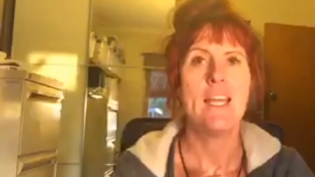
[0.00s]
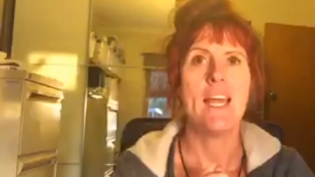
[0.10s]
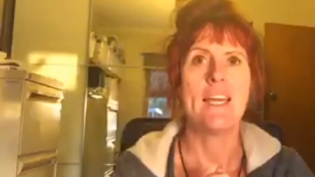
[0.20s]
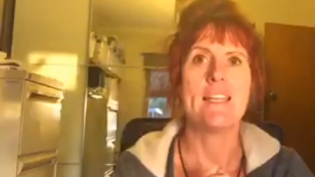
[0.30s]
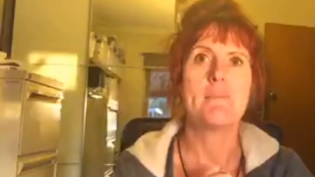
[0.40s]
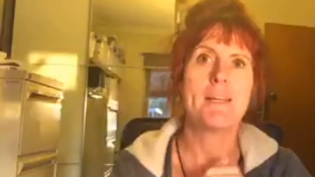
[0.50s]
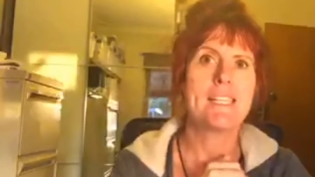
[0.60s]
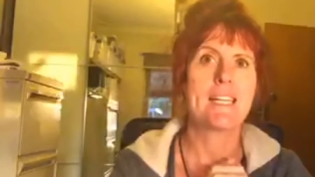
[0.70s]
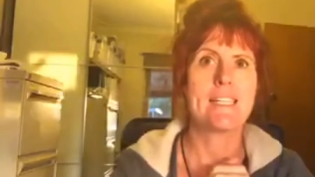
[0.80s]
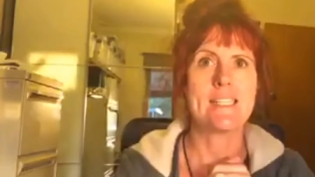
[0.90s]
And he's
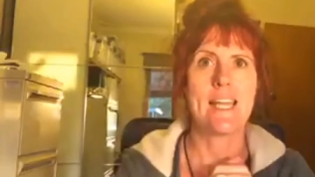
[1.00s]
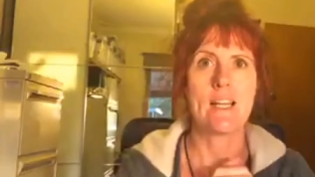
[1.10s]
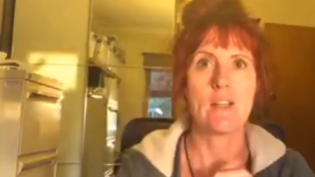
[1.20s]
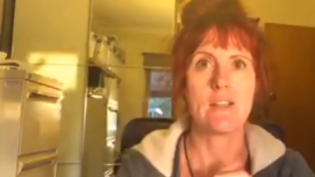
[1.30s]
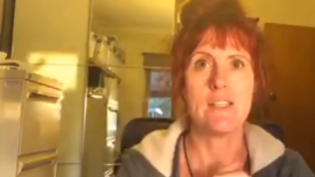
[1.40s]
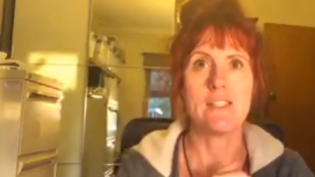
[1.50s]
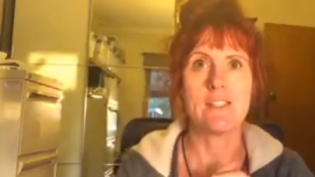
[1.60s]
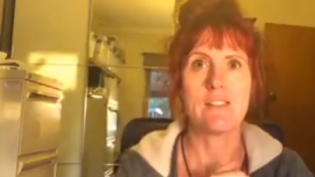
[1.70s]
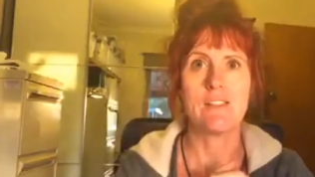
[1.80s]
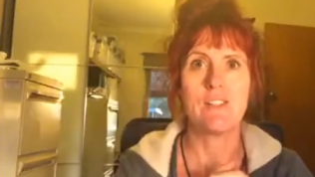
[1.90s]
basically saying, look, there's
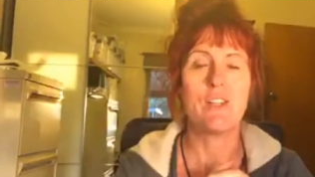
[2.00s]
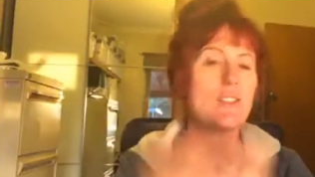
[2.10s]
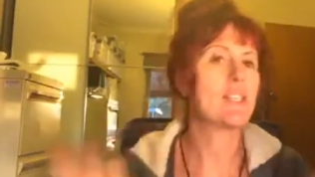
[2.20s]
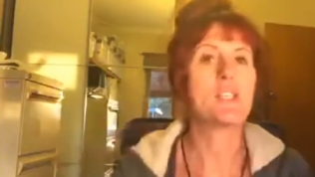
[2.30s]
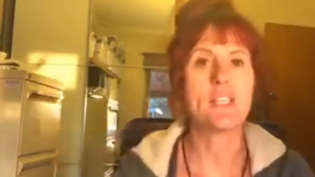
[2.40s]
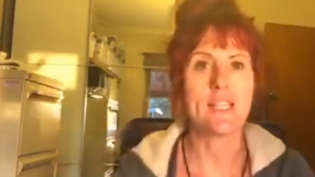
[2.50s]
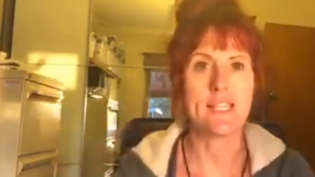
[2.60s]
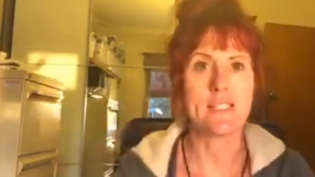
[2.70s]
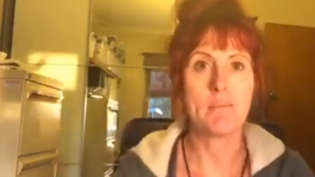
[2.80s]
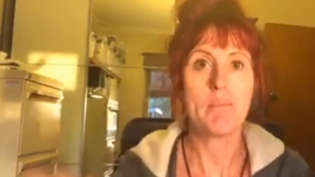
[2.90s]
no such thing
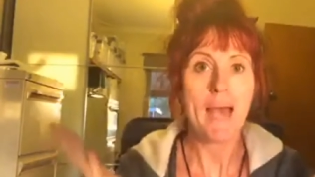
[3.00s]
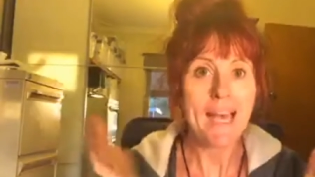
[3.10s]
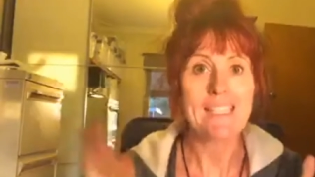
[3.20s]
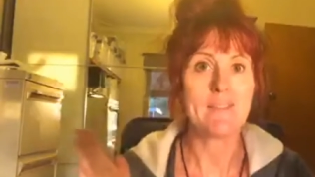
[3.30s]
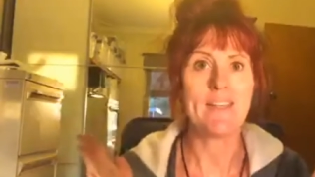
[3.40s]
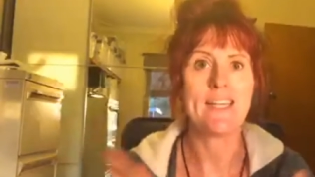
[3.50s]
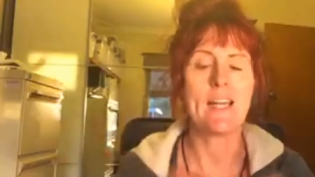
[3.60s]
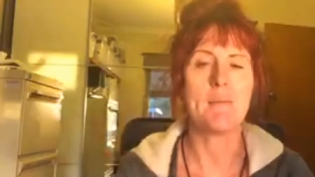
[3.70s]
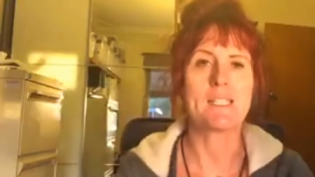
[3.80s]
as passive income.